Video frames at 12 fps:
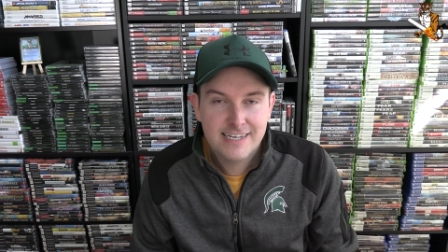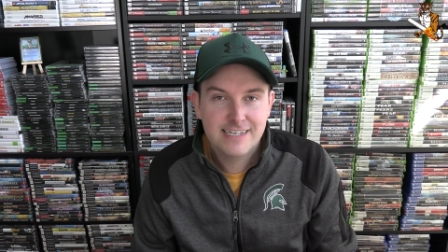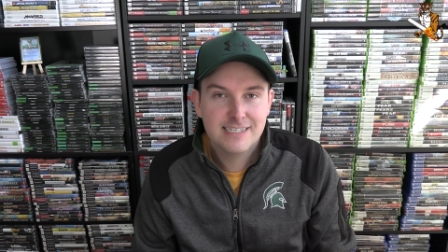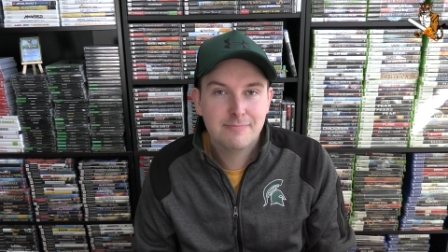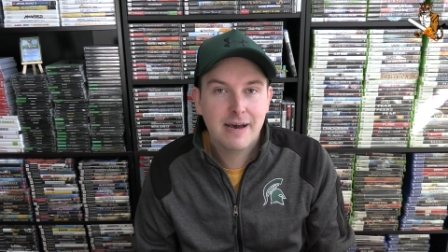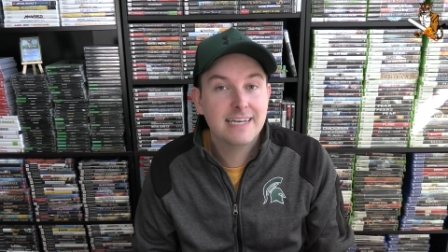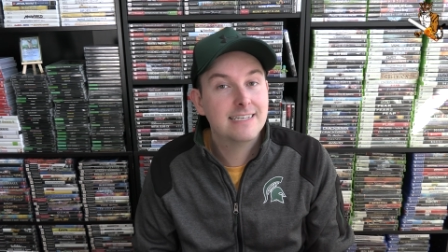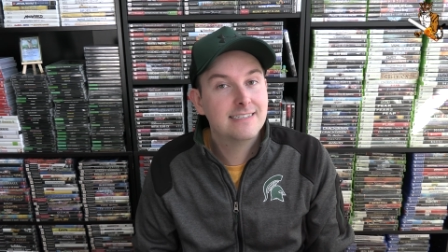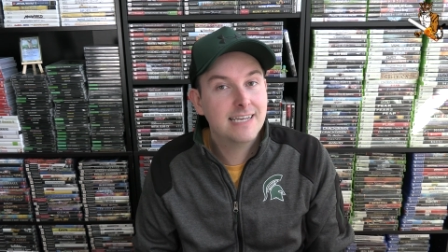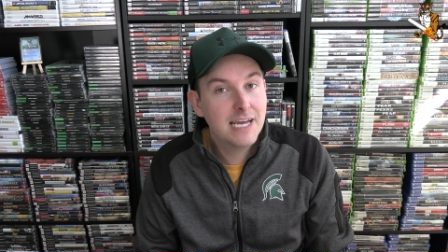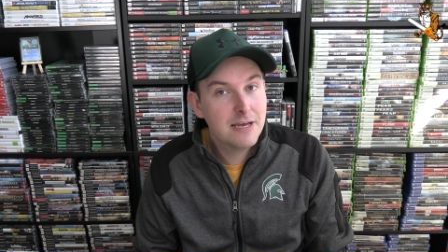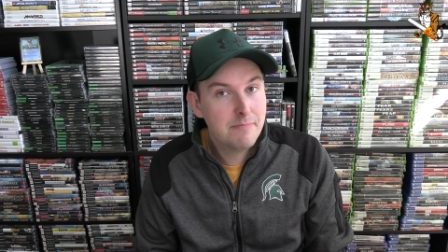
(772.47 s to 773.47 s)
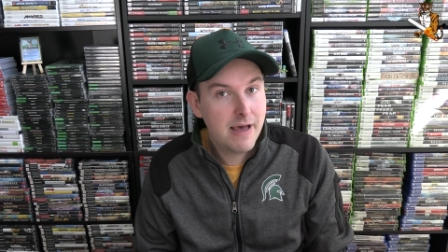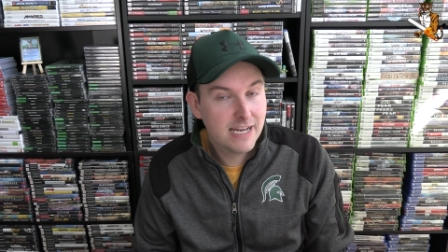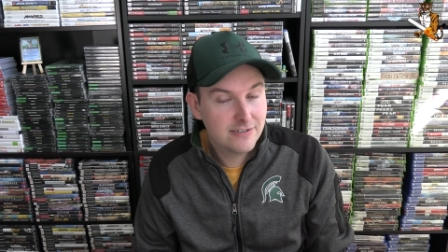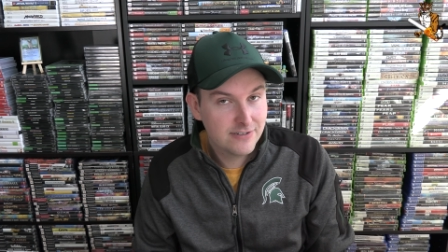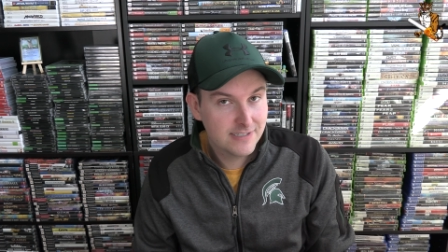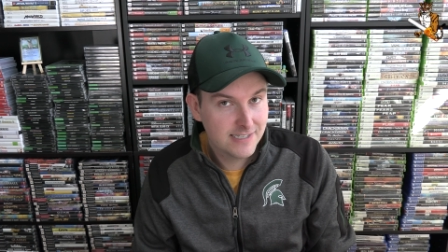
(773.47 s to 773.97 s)
is my Sega
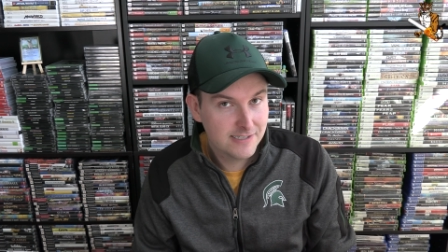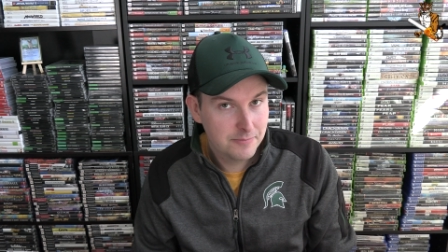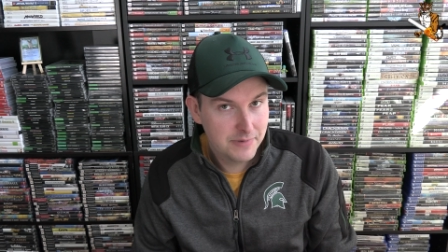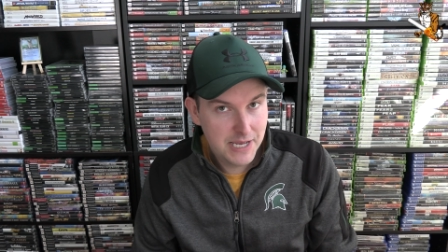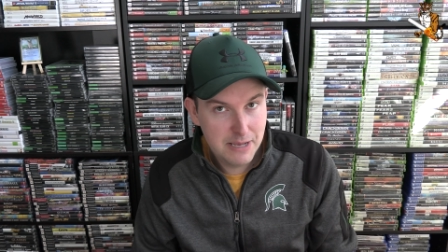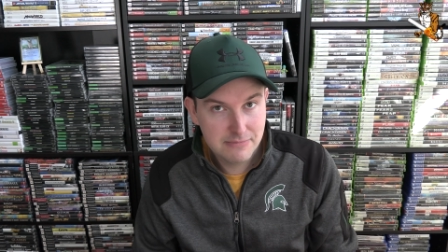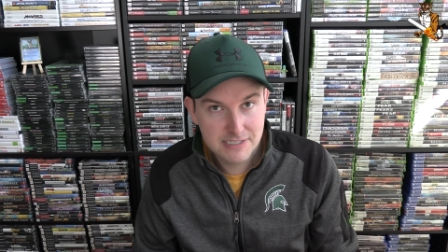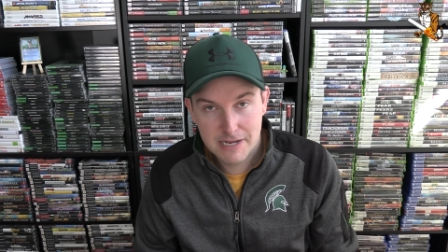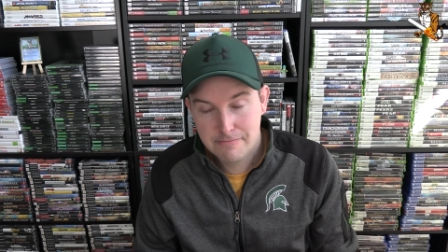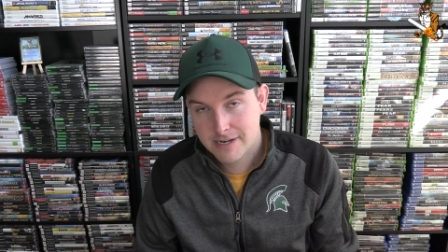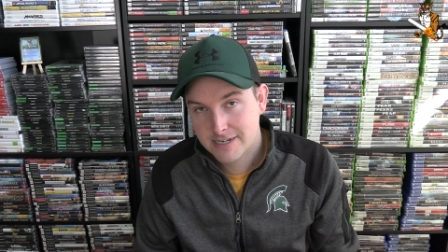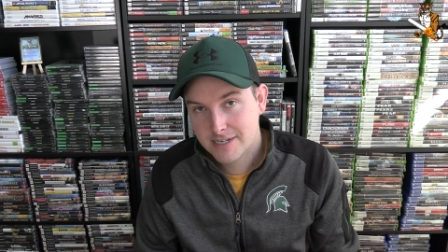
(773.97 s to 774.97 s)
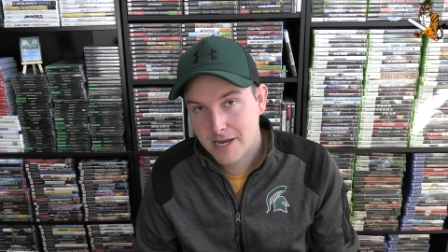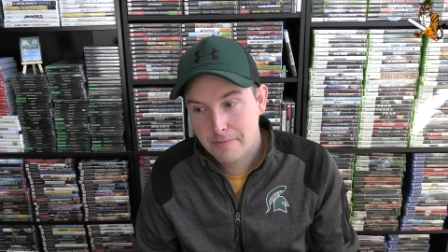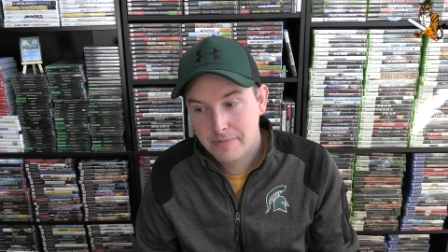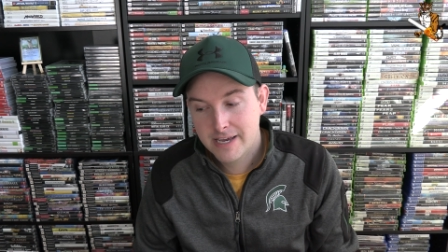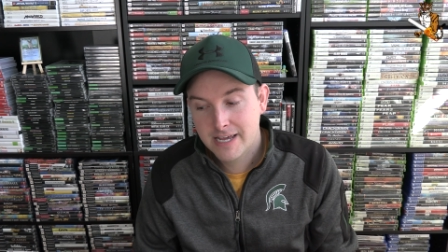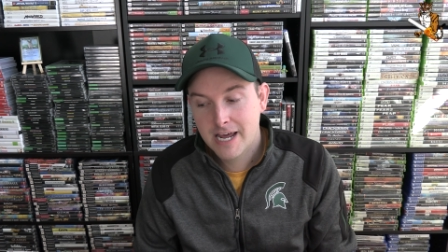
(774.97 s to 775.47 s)
Master System games that I picked
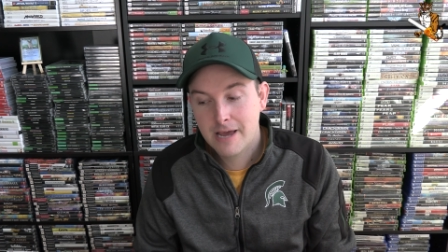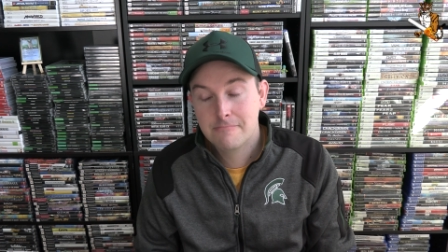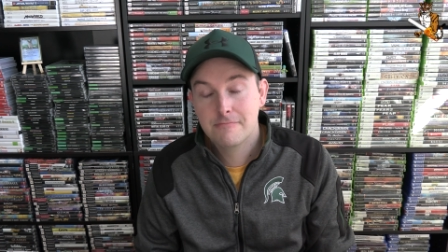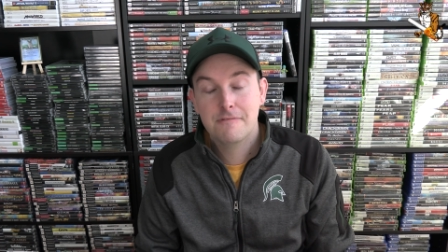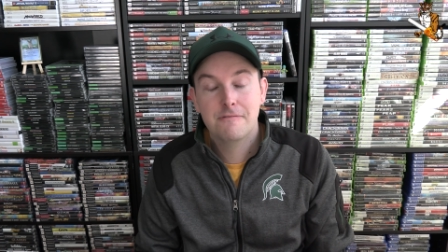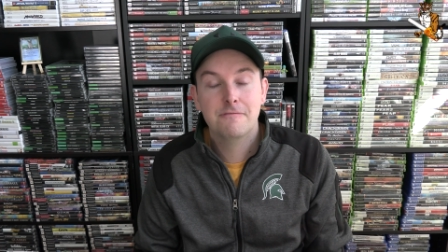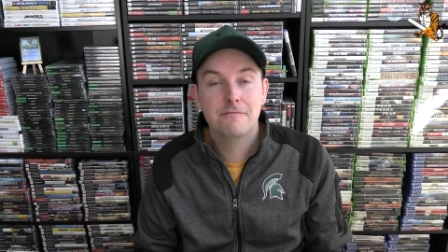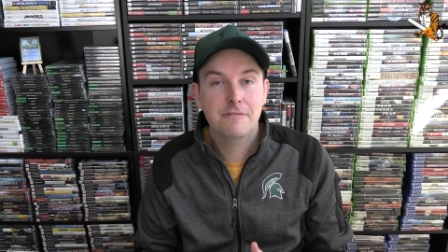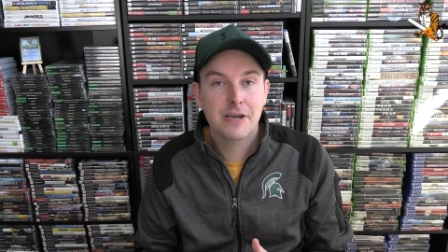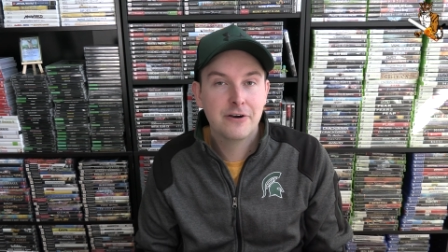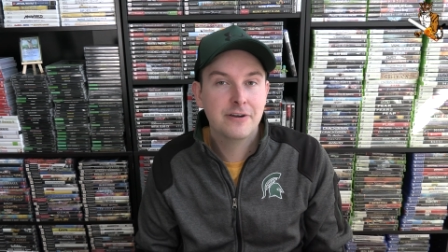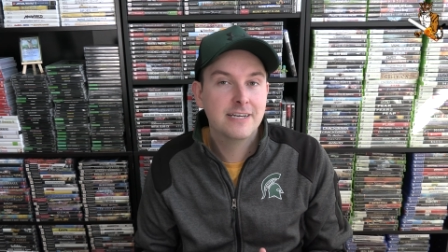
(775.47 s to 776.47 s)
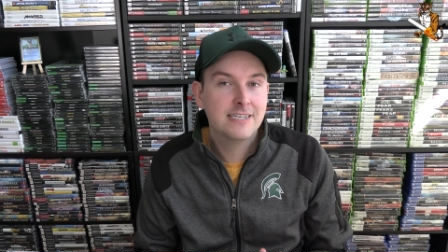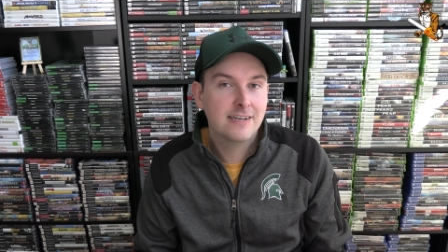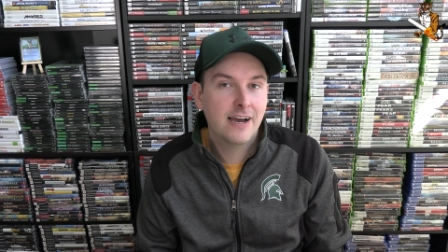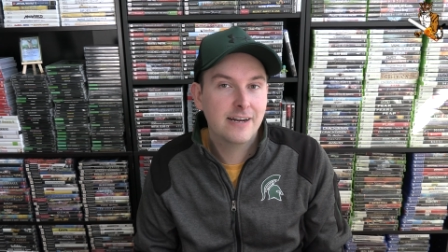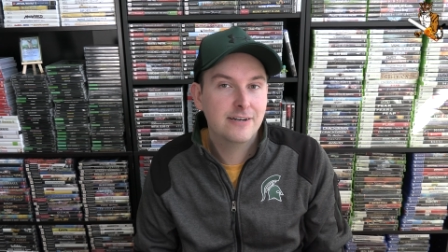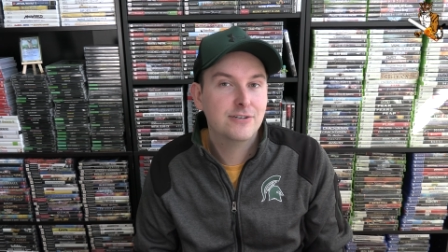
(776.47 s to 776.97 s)
up, and I'm very
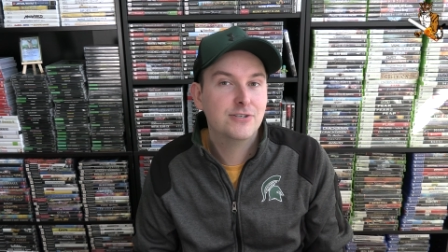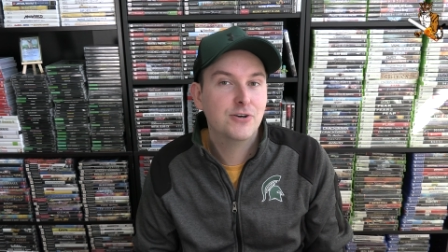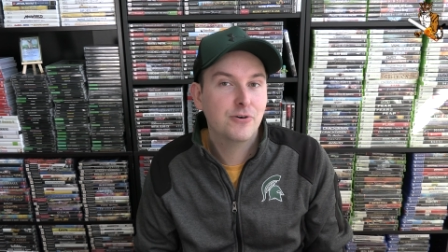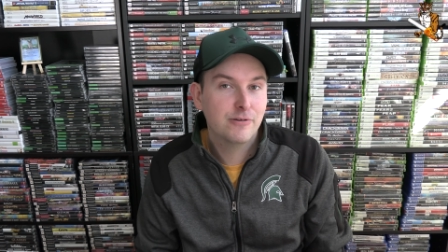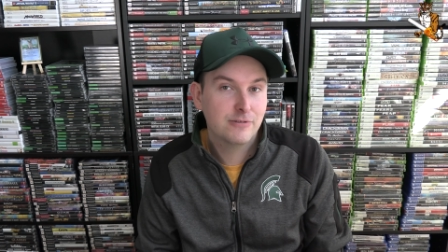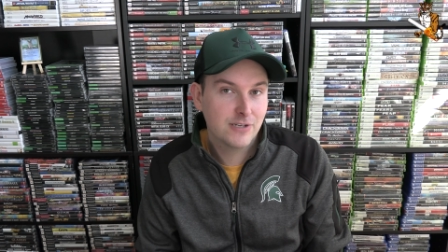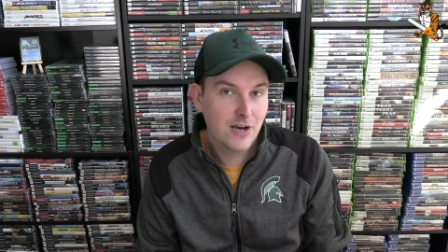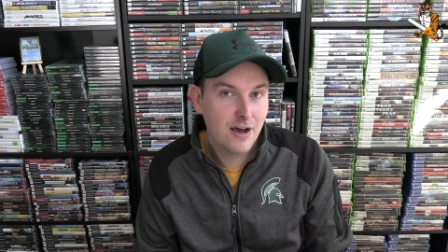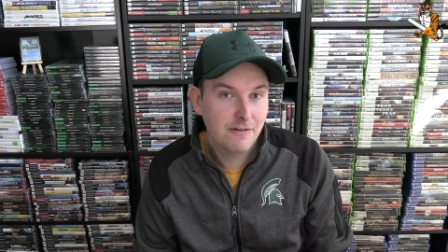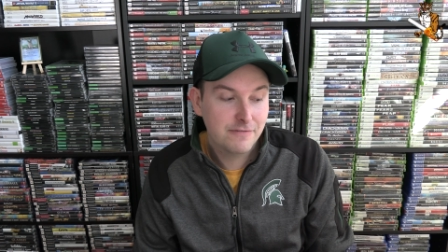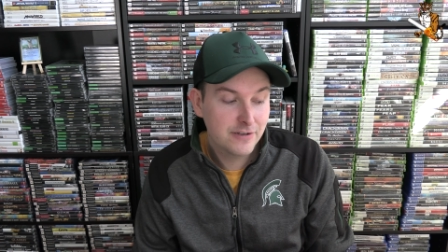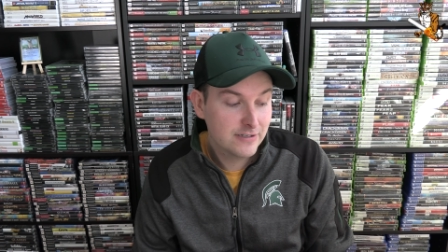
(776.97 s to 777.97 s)
excited to show those off.